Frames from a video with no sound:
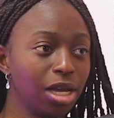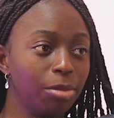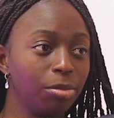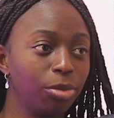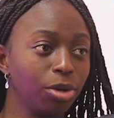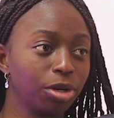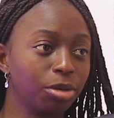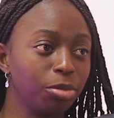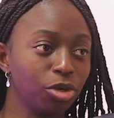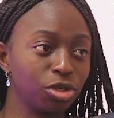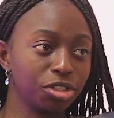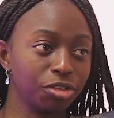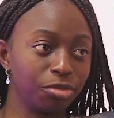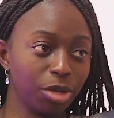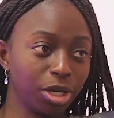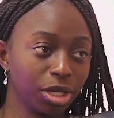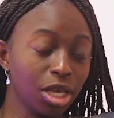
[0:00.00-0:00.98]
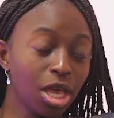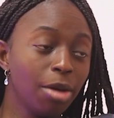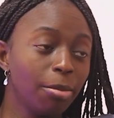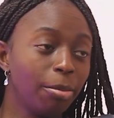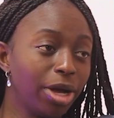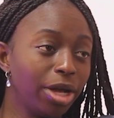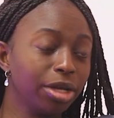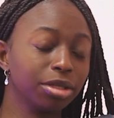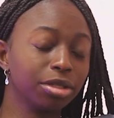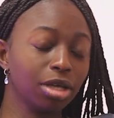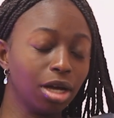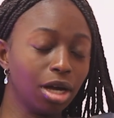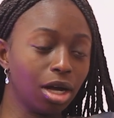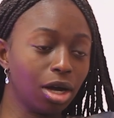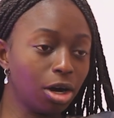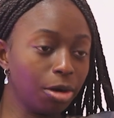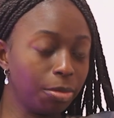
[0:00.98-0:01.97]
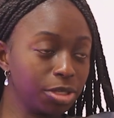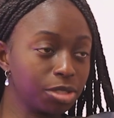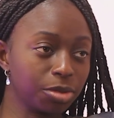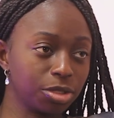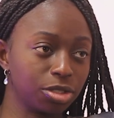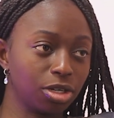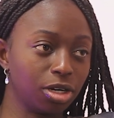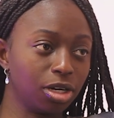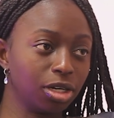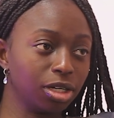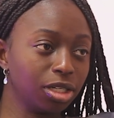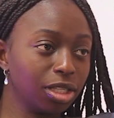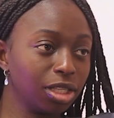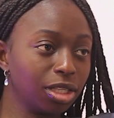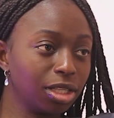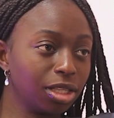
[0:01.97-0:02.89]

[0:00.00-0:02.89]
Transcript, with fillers: Yeah. I book most of my, my Harper's Bazaar